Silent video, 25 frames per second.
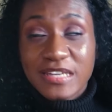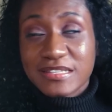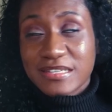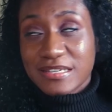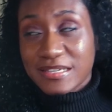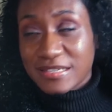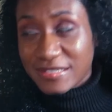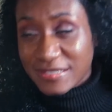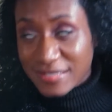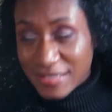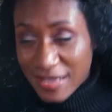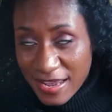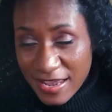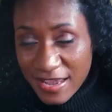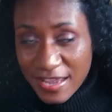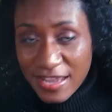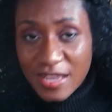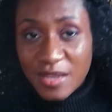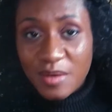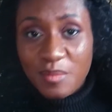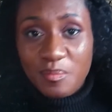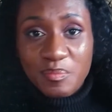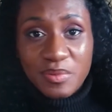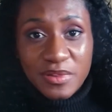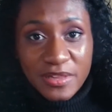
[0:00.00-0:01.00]
I say,
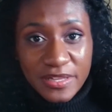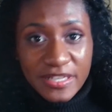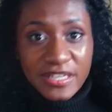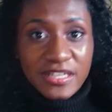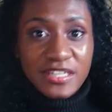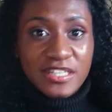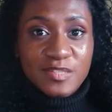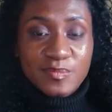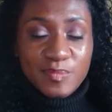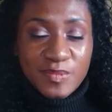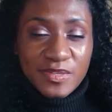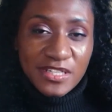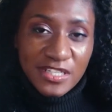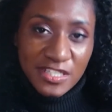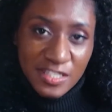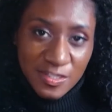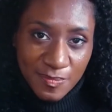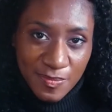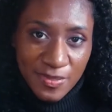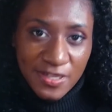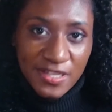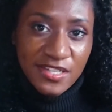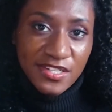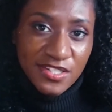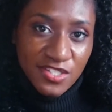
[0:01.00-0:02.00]
please, please,
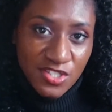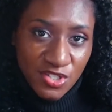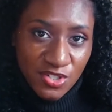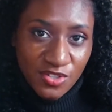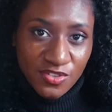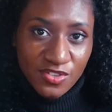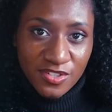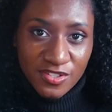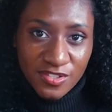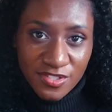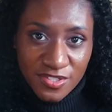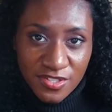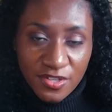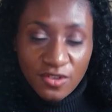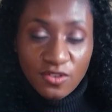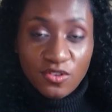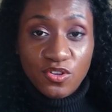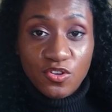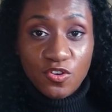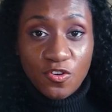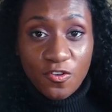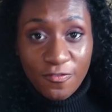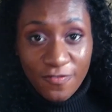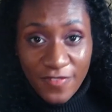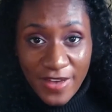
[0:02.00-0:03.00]
please do consult
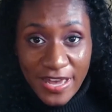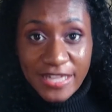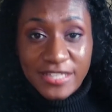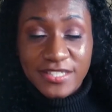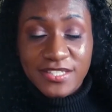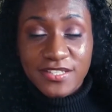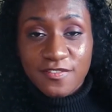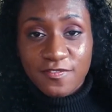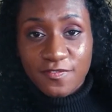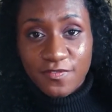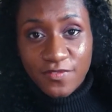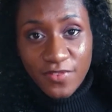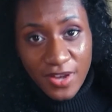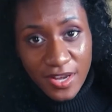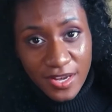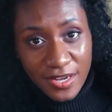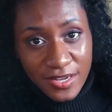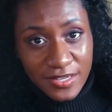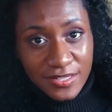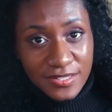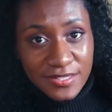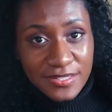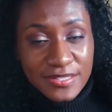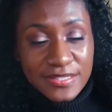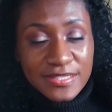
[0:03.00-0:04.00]
your vet
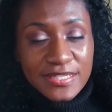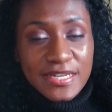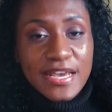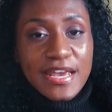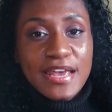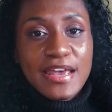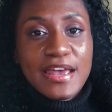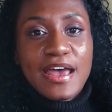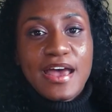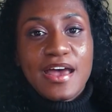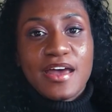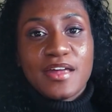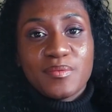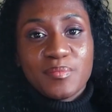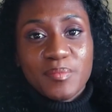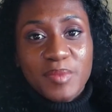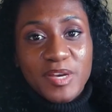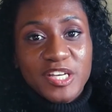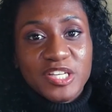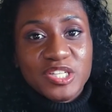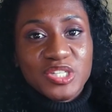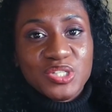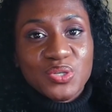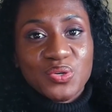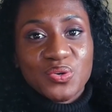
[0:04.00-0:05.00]
first and make
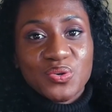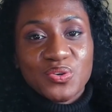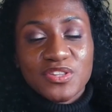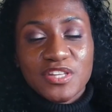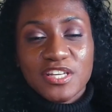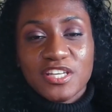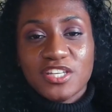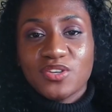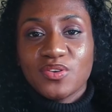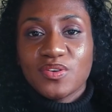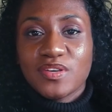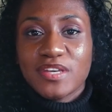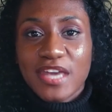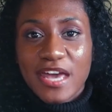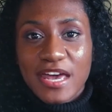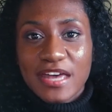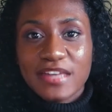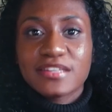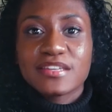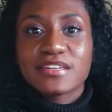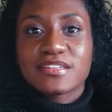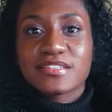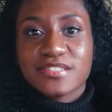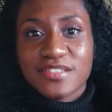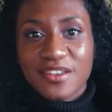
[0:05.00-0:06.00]
sure that you get
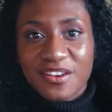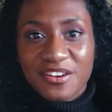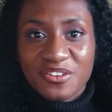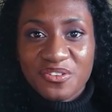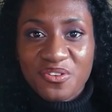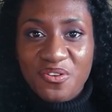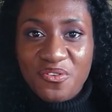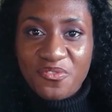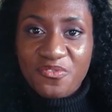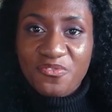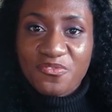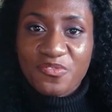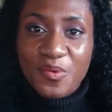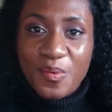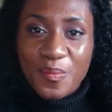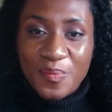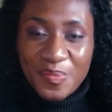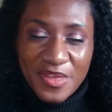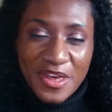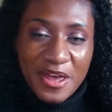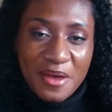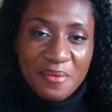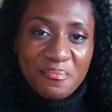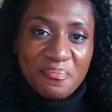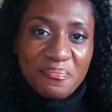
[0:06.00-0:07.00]
a sign off from
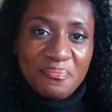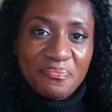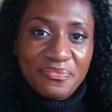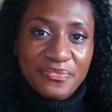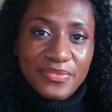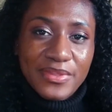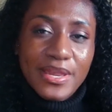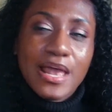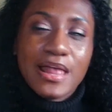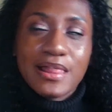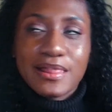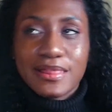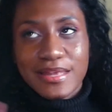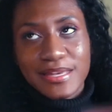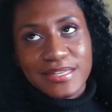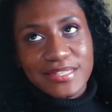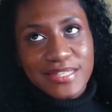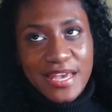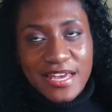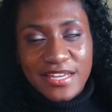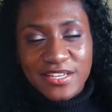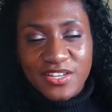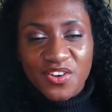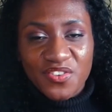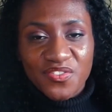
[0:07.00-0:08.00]
them. Let's
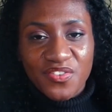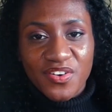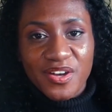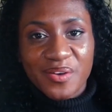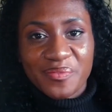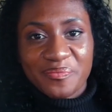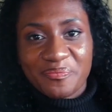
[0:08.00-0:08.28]
head over.